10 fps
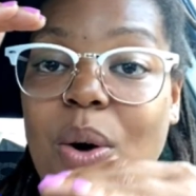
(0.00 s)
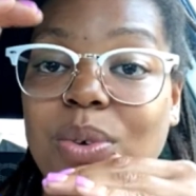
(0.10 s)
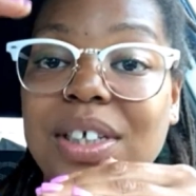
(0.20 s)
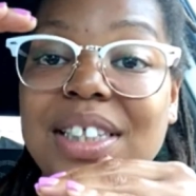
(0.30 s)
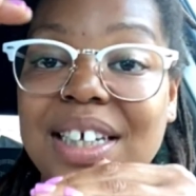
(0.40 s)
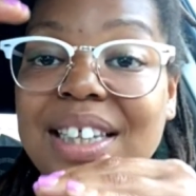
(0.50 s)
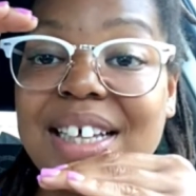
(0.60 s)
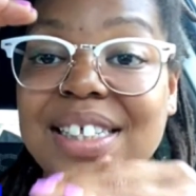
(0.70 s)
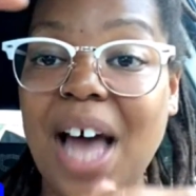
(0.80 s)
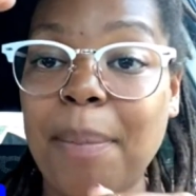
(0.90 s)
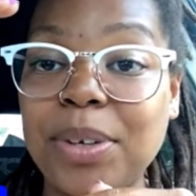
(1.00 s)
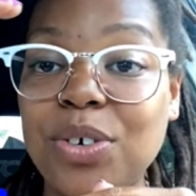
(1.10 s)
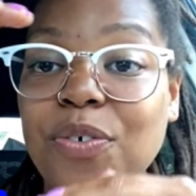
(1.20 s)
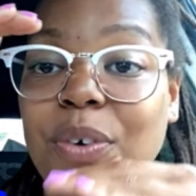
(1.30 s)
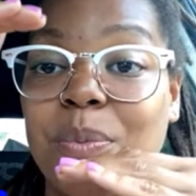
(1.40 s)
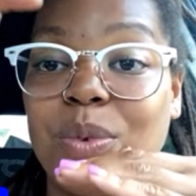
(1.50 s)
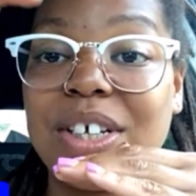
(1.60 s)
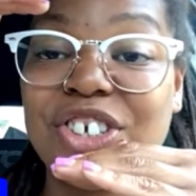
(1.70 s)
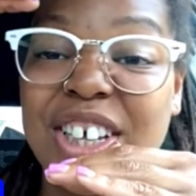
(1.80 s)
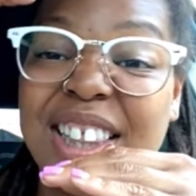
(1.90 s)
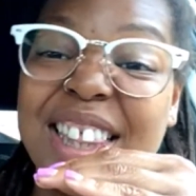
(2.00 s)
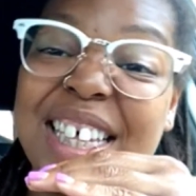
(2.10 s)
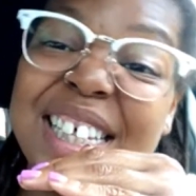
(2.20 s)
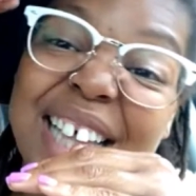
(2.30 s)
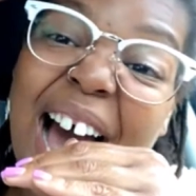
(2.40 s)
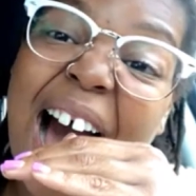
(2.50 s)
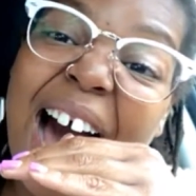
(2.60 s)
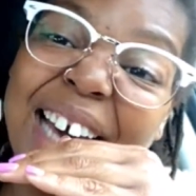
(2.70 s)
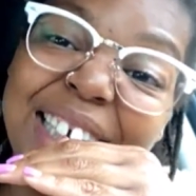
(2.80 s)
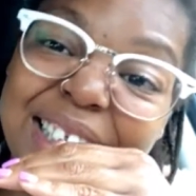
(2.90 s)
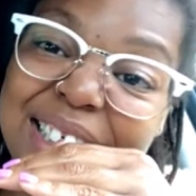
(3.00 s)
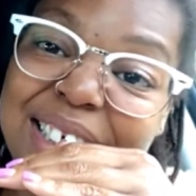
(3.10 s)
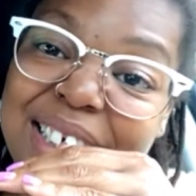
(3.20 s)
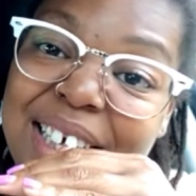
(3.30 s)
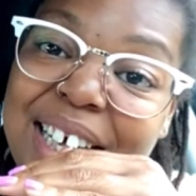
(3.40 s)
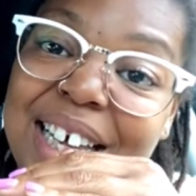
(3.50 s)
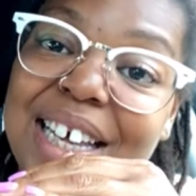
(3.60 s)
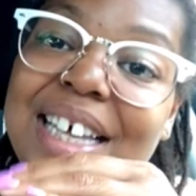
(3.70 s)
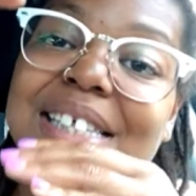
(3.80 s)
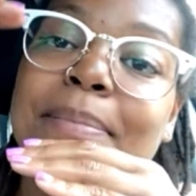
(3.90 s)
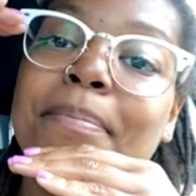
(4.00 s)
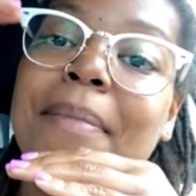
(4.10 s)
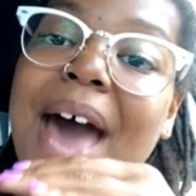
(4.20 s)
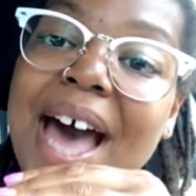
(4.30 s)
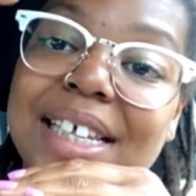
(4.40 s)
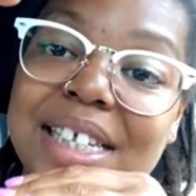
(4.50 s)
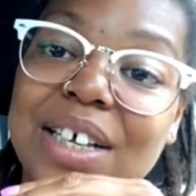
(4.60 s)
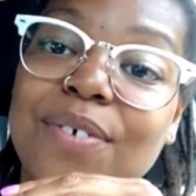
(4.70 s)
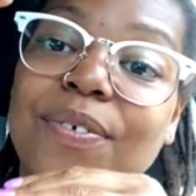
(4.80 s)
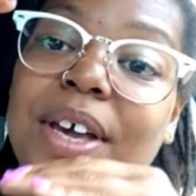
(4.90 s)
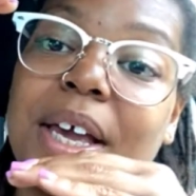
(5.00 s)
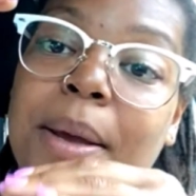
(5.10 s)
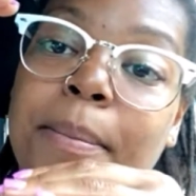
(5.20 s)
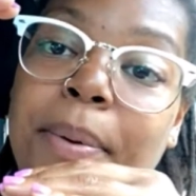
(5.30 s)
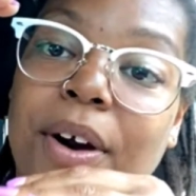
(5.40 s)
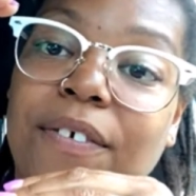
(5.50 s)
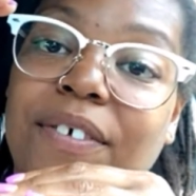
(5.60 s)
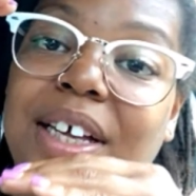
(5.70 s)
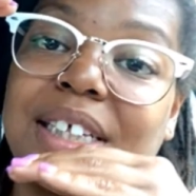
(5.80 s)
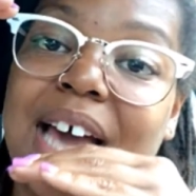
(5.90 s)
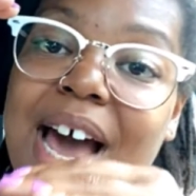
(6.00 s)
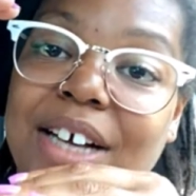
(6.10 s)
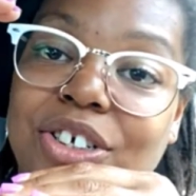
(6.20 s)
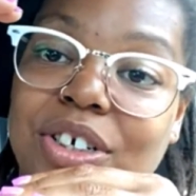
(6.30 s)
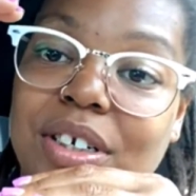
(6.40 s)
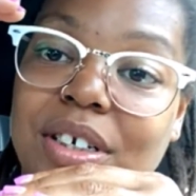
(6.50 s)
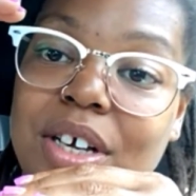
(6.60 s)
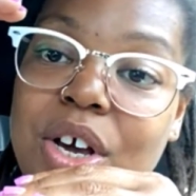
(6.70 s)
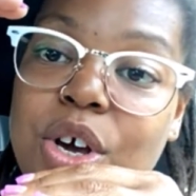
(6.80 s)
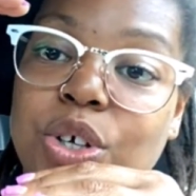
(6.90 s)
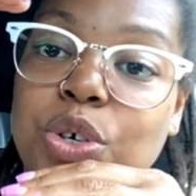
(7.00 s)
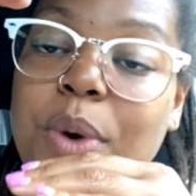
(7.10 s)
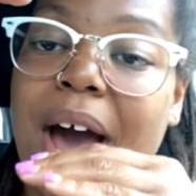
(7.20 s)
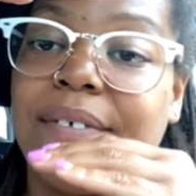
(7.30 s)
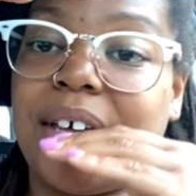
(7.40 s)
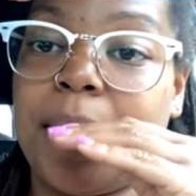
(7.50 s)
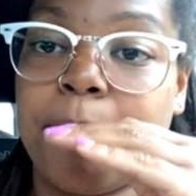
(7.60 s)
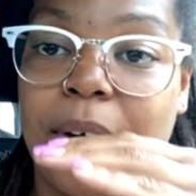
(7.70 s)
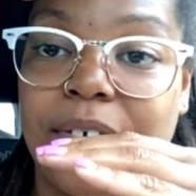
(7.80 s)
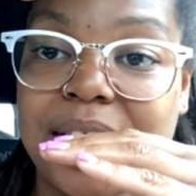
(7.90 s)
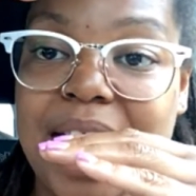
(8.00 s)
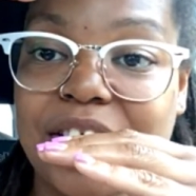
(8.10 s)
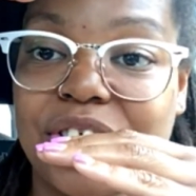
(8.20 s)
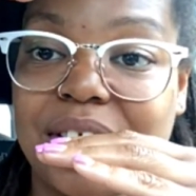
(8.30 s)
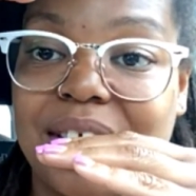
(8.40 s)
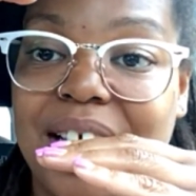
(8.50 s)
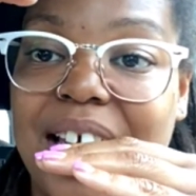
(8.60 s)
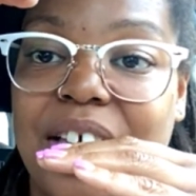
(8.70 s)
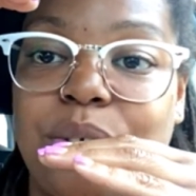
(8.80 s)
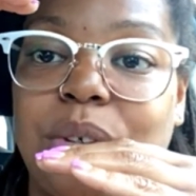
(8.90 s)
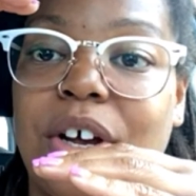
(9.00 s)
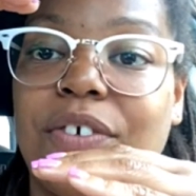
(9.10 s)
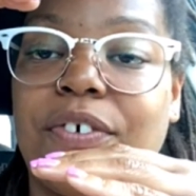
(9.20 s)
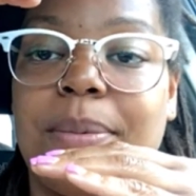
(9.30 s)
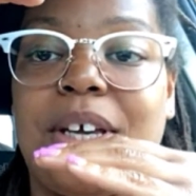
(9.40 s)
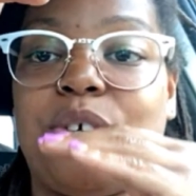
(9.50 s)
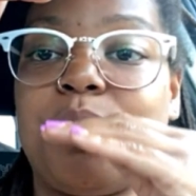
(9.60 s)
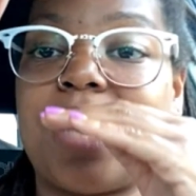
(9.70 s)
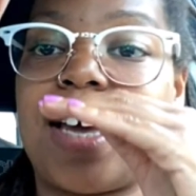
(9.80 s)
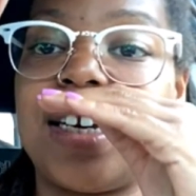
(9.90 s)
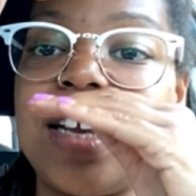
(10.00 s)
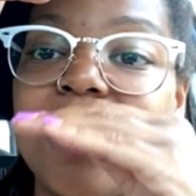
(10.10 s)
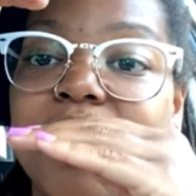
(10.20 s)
the only thing that's stopping you from reaching this height is massive imperfect action. You have an imperfect action, and you learn from it, and you take